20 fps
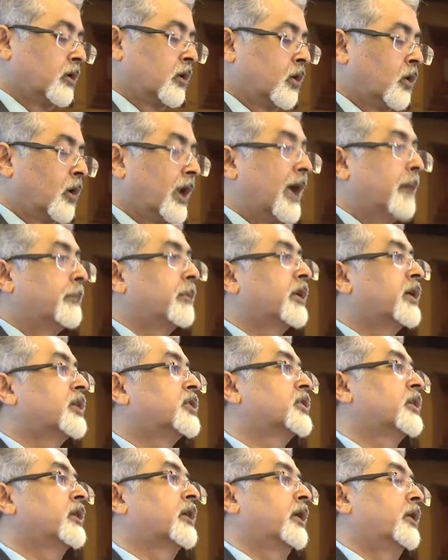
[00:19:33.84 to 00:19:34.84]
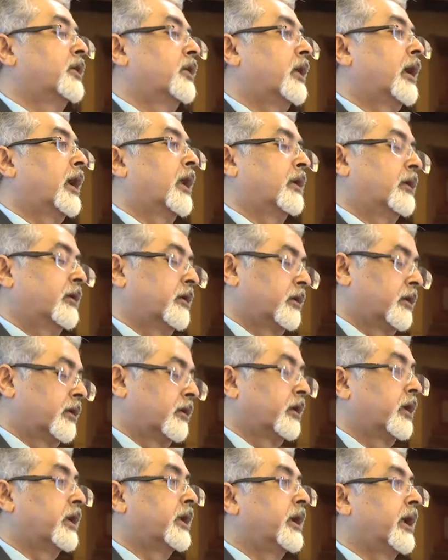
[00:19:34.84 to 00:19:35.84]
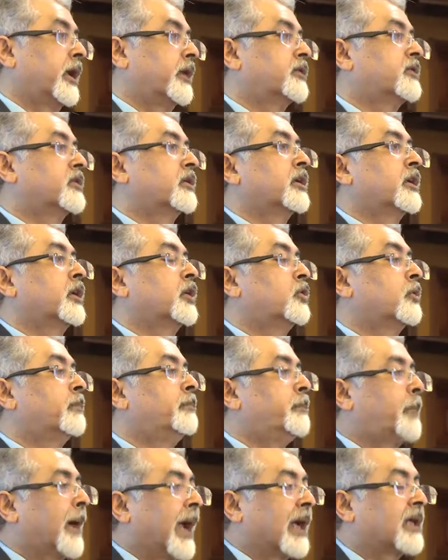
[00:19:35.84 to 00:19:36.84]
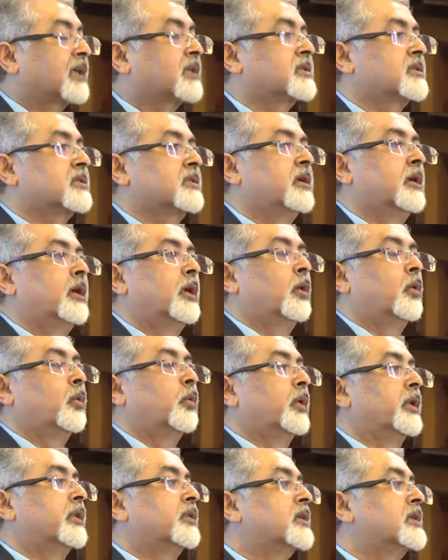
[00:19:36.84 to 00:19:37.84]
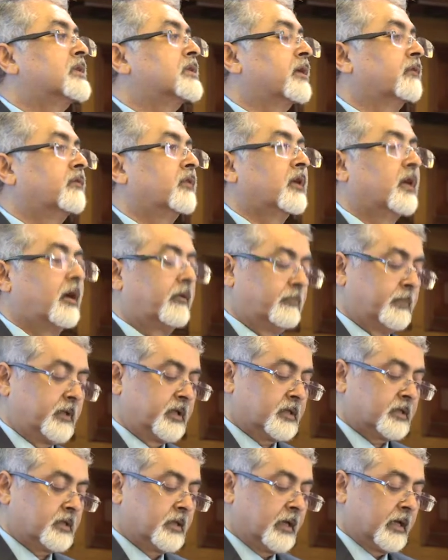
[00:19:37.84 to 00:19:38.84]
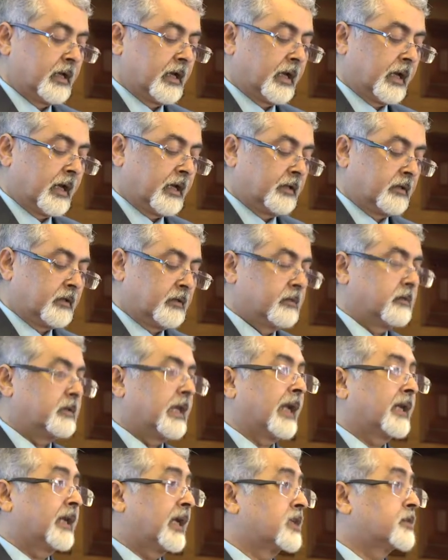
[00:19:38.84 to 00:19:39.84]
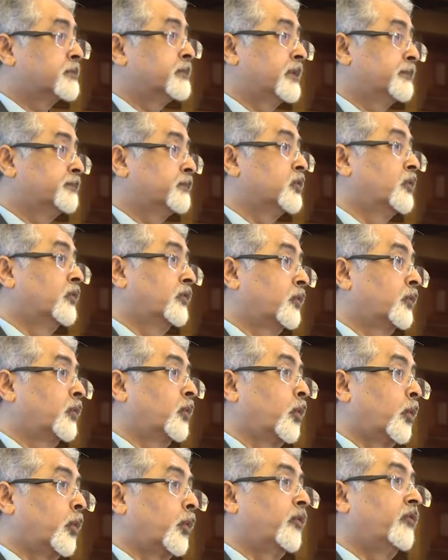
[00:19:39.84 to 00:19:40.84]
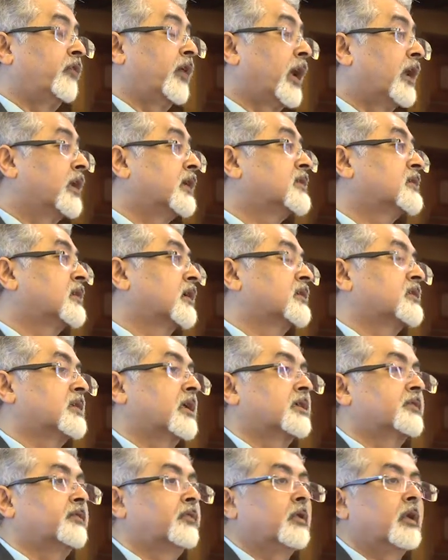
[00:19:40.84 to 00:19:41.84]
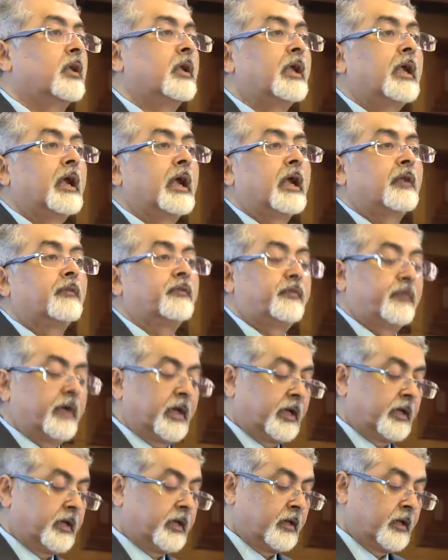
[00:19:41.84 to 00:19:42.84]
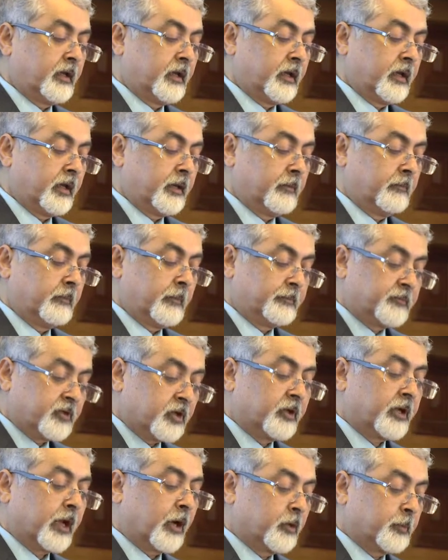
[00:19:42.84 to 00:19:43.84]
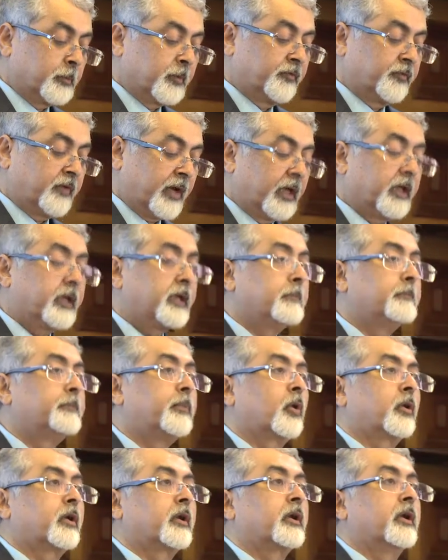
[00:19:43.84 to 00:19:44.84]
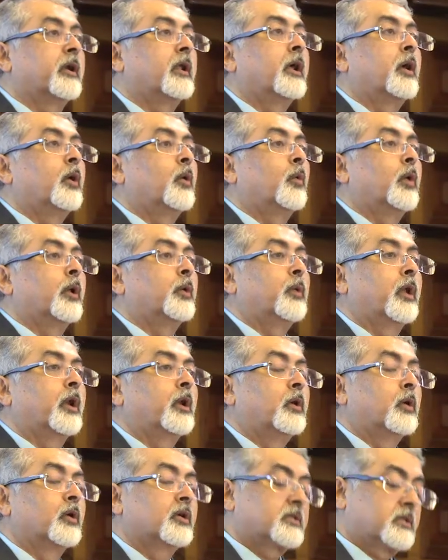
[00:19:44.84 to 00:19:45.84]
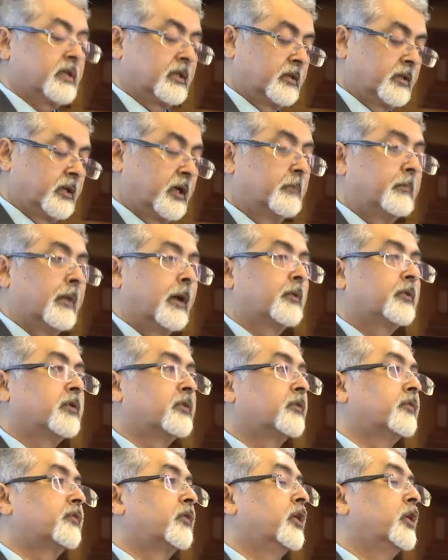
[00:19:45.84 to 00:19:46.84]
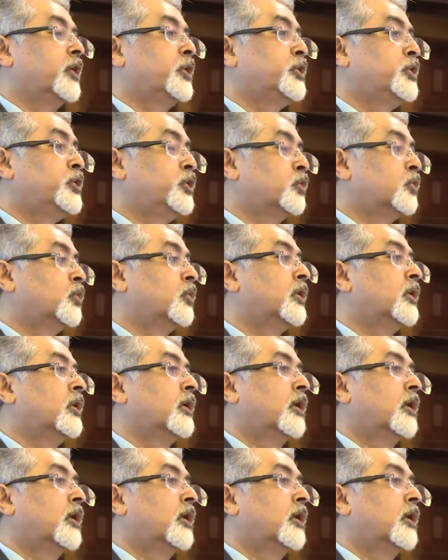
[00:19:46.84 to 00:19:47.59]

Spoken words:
collaboration and really entering into pacts with several governments. And that has proved fairly successful, and it turned out to be fairly important when one looks at the amount of new